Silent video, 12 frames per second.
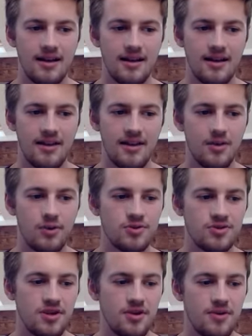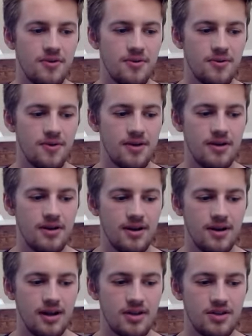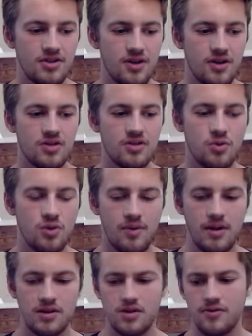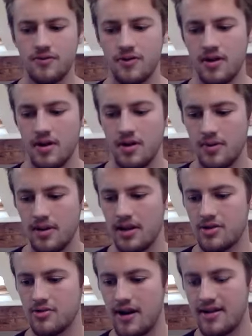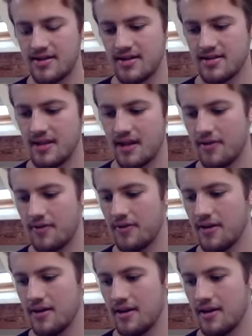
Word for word: I think also, like, just talking about sort of with like stress and stuff,